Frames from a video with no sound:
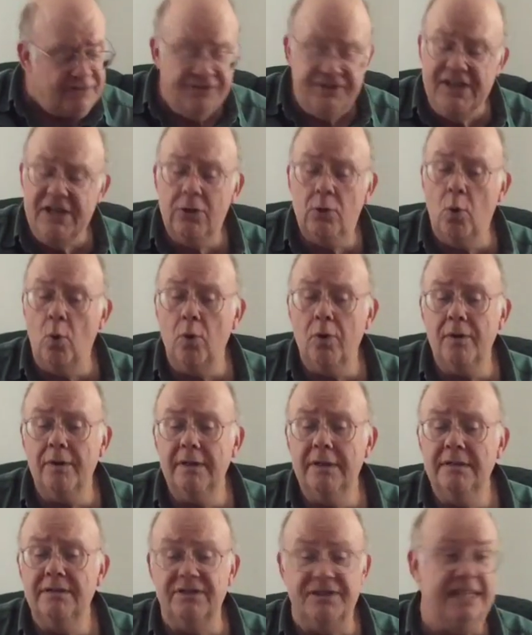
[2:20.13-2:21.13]
D chord,
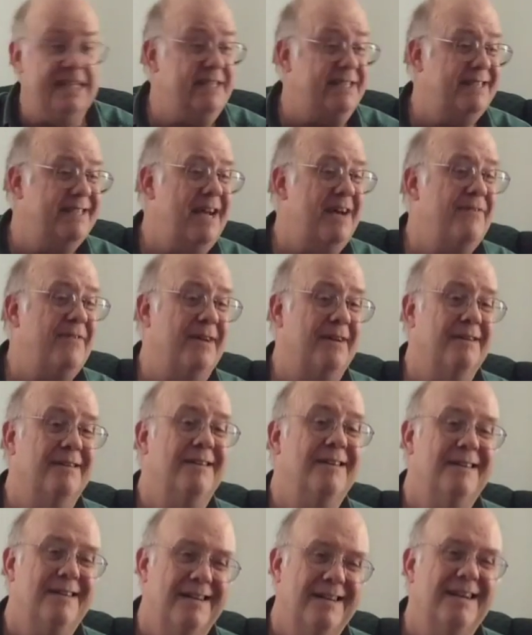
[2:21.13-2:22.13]

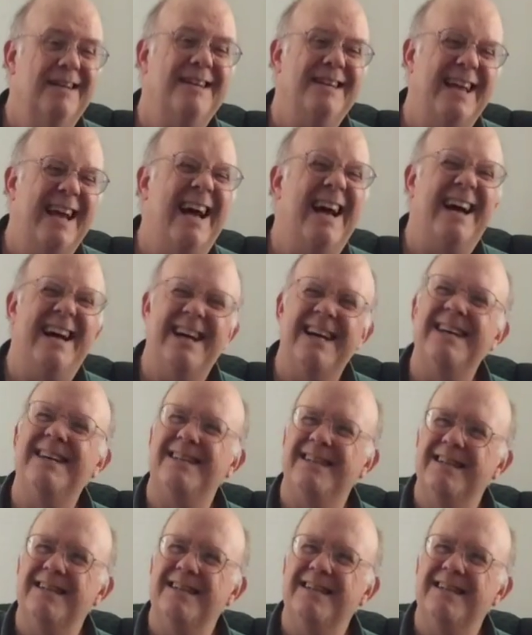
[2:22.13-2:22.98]
D7, yeah,